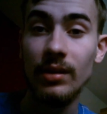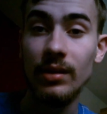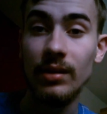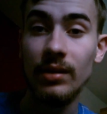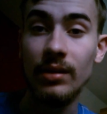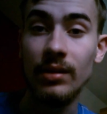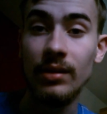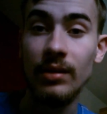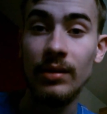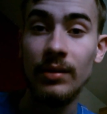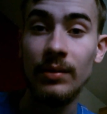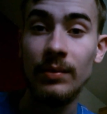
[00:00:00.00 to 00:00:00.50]

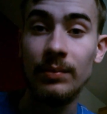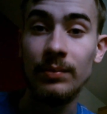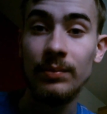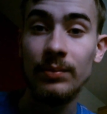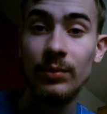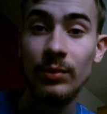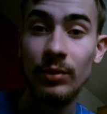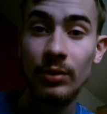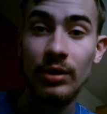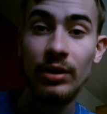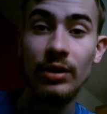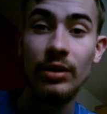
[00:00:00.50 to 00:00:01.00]
uh,
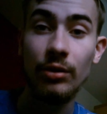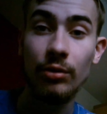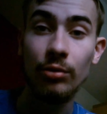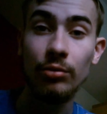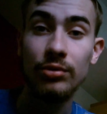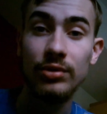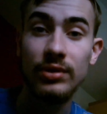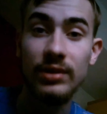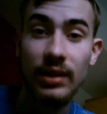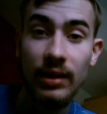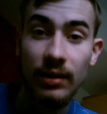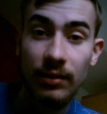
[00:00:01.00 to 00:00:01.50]
really
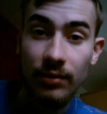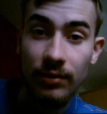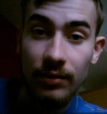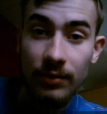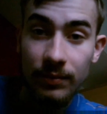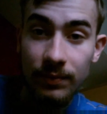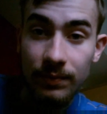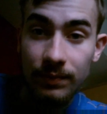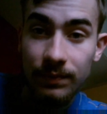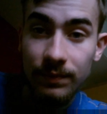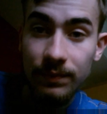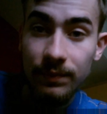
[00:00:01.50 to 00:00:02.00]
cool
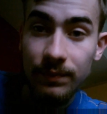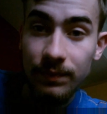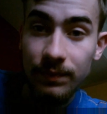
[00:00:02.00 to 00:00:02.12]
stuff